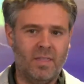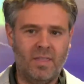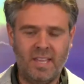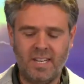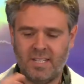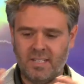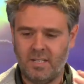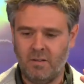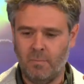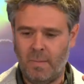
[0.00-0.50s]

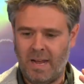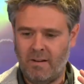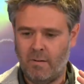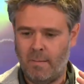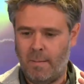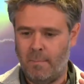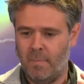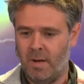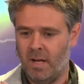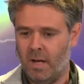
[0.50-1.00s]
This, you may
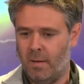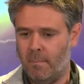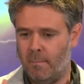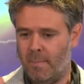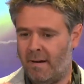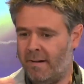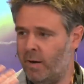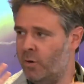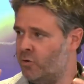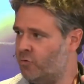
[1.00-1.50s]
remember,
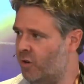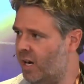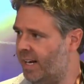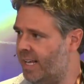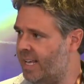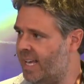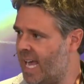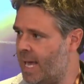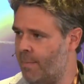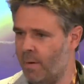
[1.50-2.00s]
Mario
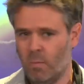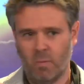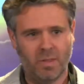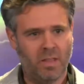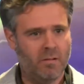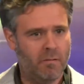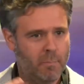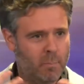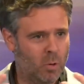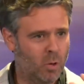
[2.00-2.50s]
Draghi came up
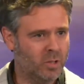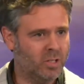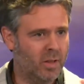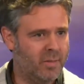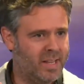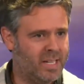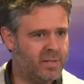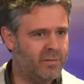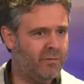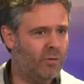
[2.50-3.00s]
with a report
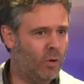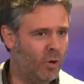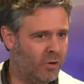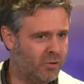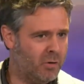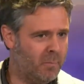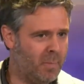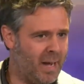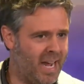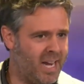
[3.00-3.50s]
on this,
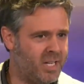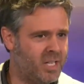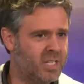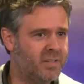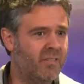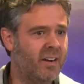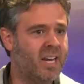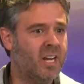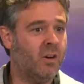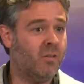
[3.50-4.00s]
400
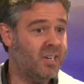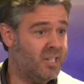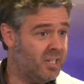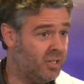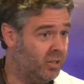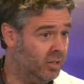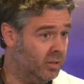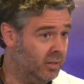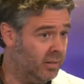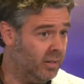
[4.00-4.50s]
pages, very
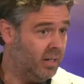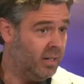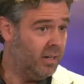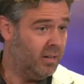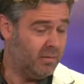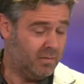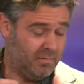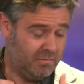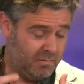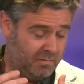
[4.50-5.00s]
critical,
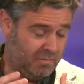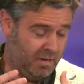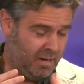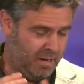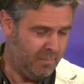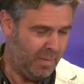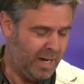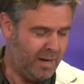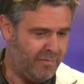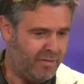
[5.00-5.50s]

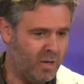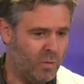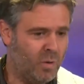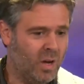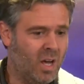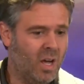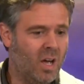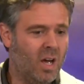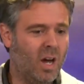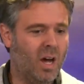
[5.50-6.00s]
in my
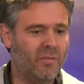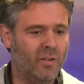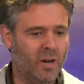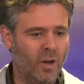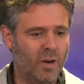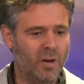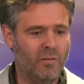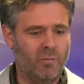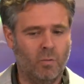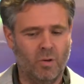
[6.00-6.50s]
view, of a
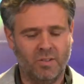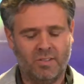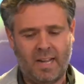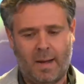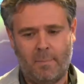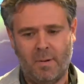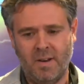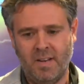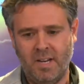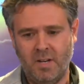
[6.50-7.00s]
lot of what's
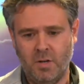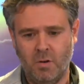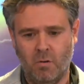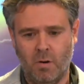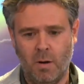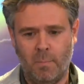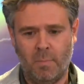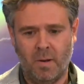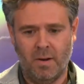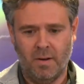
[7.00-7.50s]
happened in
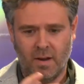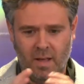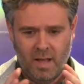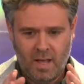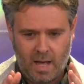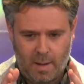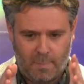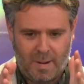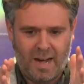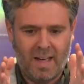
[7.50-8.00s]
Europe and
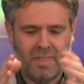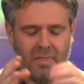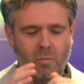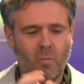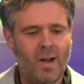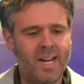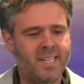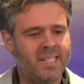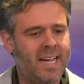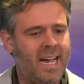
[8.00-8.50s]
a
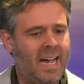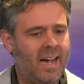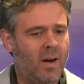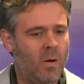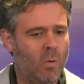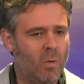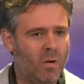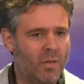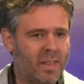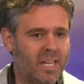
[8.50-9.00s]
pathway to
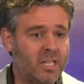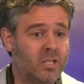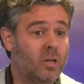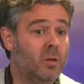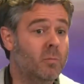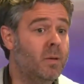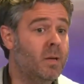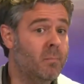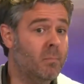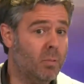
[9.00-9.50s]
how things
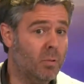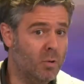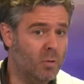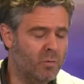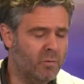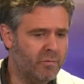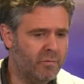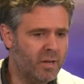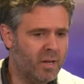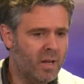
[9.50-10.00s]
could be
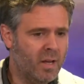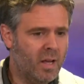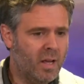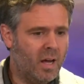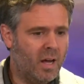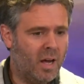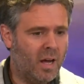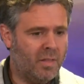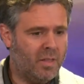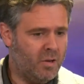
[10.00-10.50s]
improved.
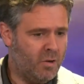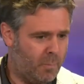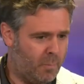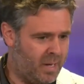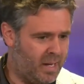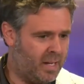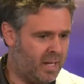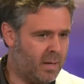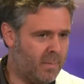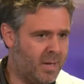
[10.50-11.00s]
The
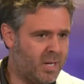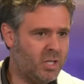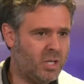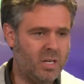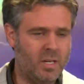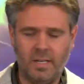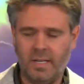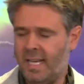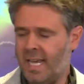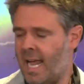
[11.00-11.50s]
European
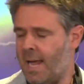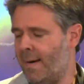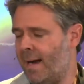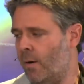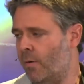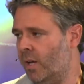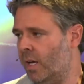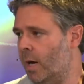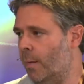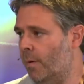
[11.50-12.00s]
Commission came
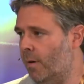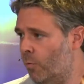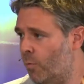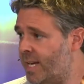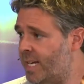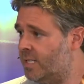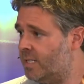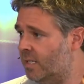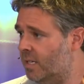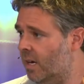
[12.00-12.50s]
out a couple of
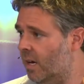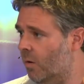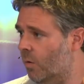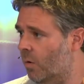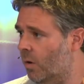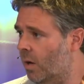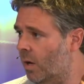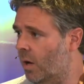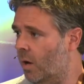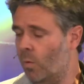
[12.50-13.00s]
weeks
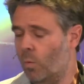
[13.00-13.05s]
ago